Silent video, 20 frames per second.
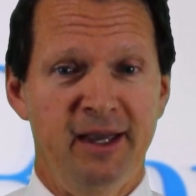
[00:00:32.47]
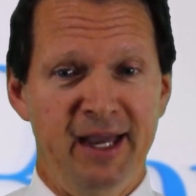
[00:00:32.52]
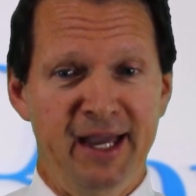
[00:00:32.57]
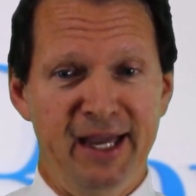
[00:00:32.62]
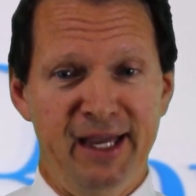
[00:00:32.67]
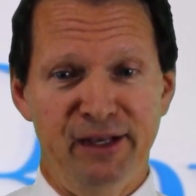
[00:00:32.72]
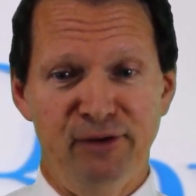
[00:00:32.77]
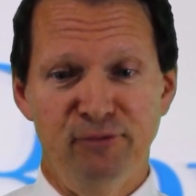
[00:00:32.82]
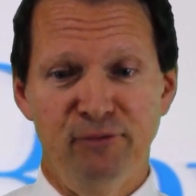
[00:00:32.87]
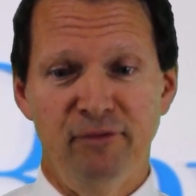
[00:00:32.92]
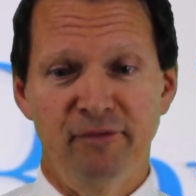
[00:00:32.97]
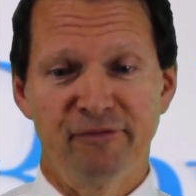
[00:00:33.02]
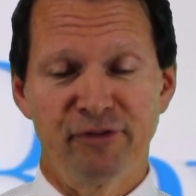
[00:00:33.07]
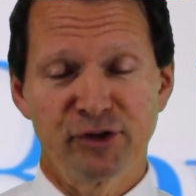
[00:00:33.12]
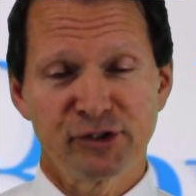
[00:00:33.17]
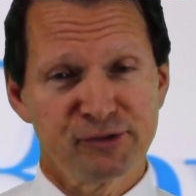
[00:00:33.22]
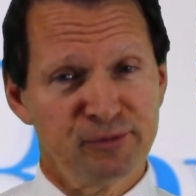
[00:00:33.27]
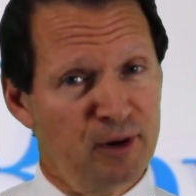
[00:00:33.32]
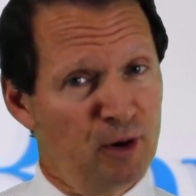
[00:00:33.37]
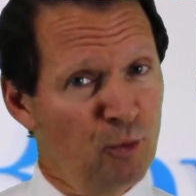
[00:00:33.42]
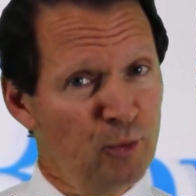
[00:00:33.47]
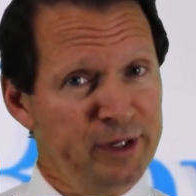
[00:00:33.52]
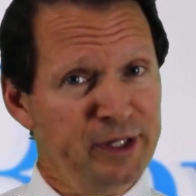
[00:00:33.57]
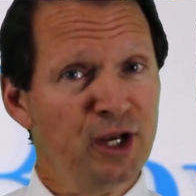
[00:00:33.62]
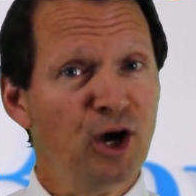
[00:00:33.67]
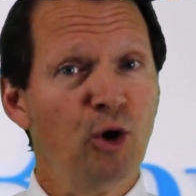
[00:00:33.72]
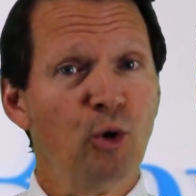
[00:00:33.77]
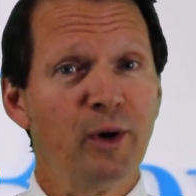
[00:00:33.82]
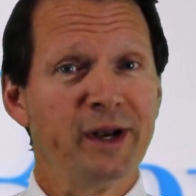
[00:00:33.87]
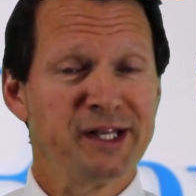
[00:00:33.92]
And first of all, we
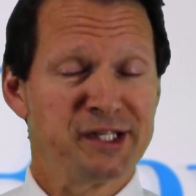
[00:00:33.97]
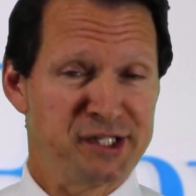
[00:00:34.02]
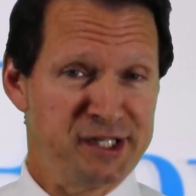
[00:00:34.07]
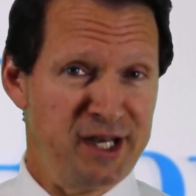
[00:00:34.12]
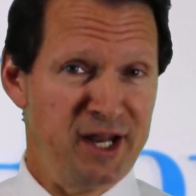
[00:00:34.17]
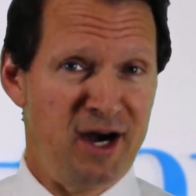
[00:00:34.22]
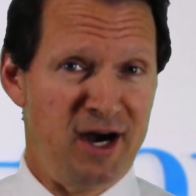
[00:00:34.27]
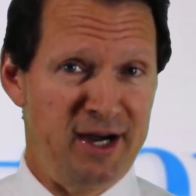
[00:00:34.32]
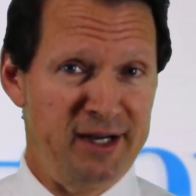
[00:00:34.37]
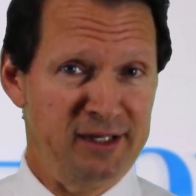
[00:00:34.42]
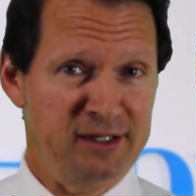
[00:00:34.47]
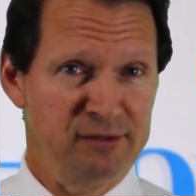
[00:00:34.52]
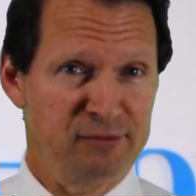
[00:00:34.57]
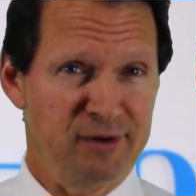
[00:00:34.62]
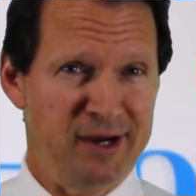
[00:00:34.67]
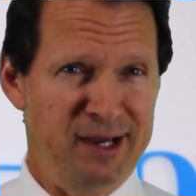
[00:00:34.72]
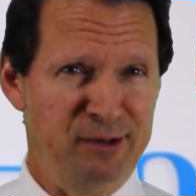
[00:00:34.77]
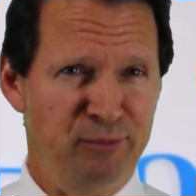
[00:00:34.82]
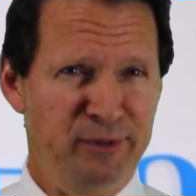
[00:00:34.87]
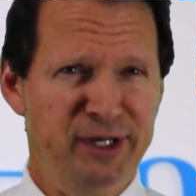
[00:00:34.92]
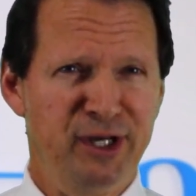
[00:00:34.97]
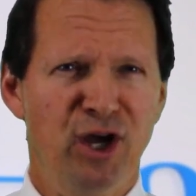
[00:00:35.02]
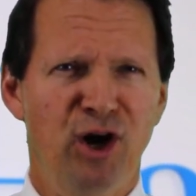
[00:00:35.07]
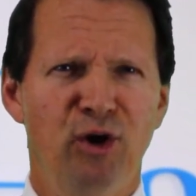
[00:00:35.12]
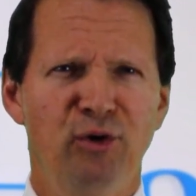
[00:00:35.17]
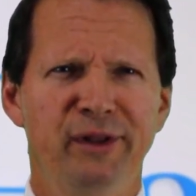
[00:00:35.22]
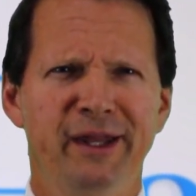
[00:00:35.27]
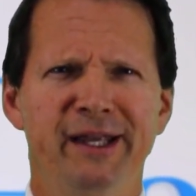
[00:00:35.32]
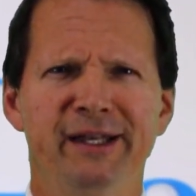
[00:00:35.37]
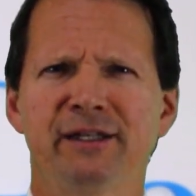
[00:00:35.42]
know what it's not, right? We
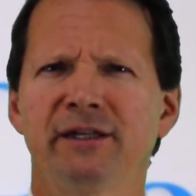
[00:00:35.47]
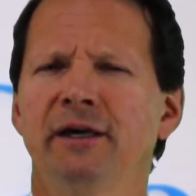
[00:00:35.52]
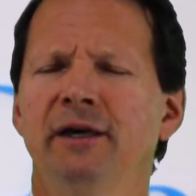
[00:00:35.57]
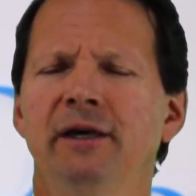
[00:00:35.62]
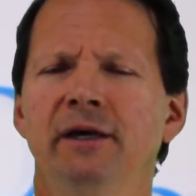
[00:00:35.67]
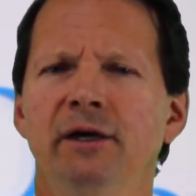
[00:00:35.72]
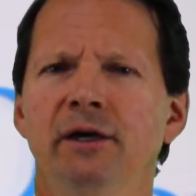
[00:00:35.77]
know that